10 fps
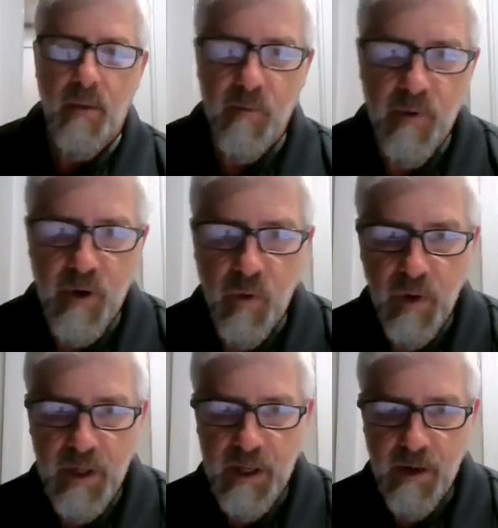
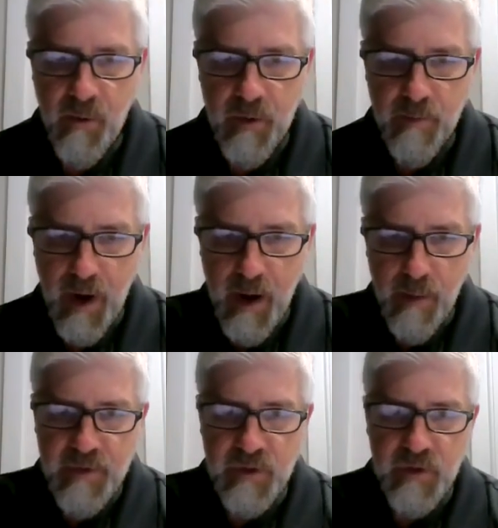recording here with
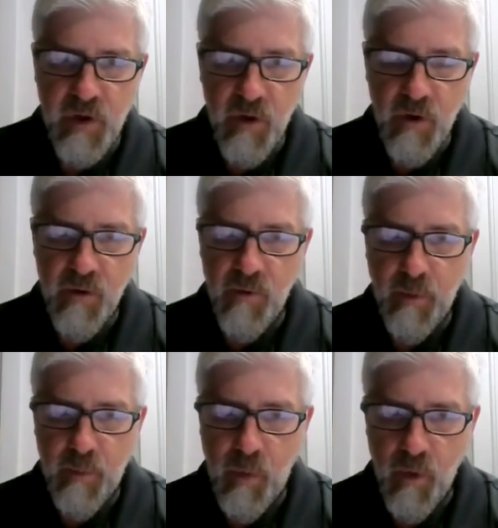Bob Tassone with
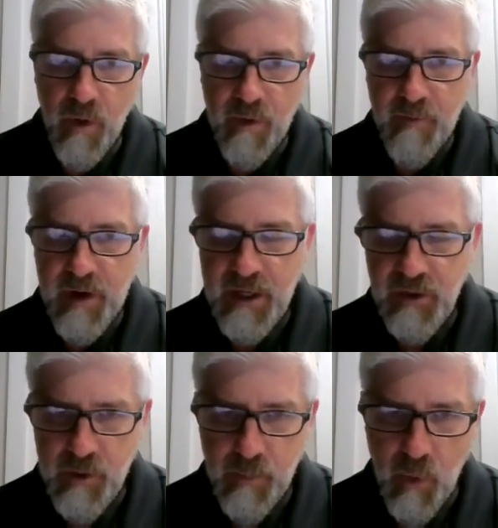Port
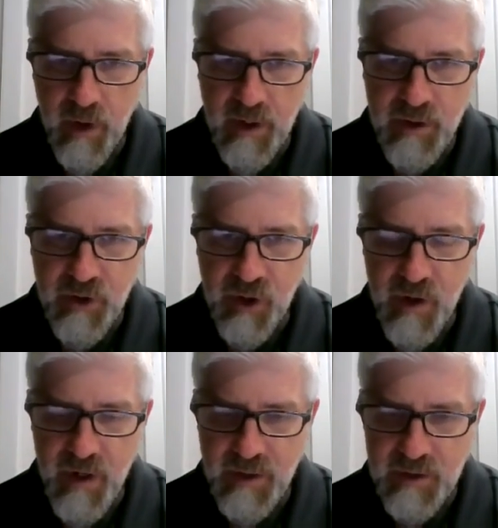Financial and Port
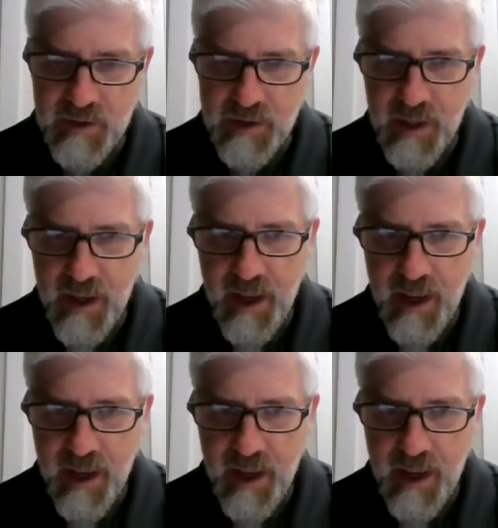Insurance